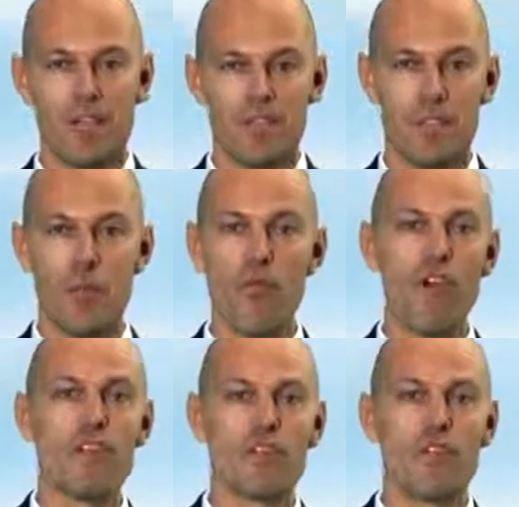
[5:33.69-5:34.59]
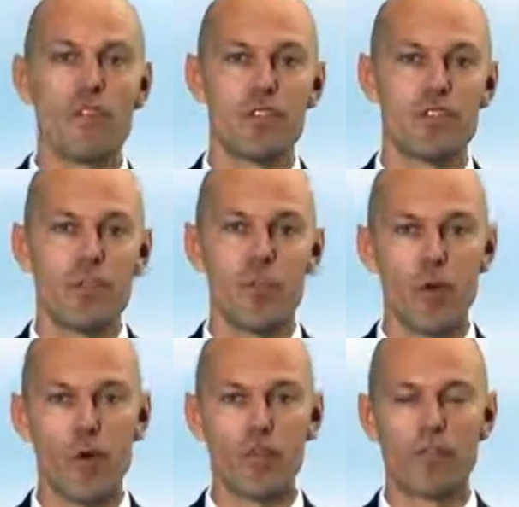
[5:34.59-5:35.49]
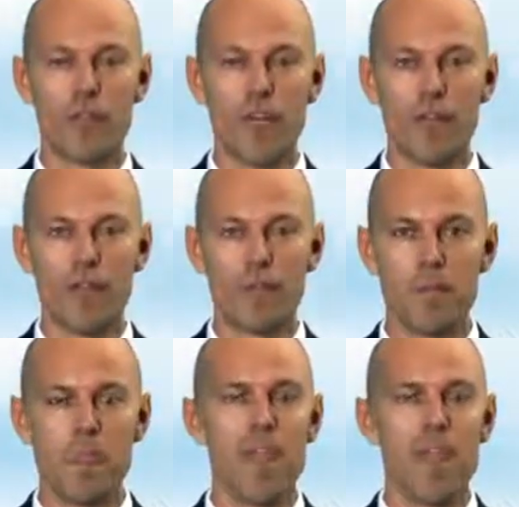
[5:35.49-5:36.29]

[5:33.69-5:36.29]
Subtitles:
And as you venture into the world of trading,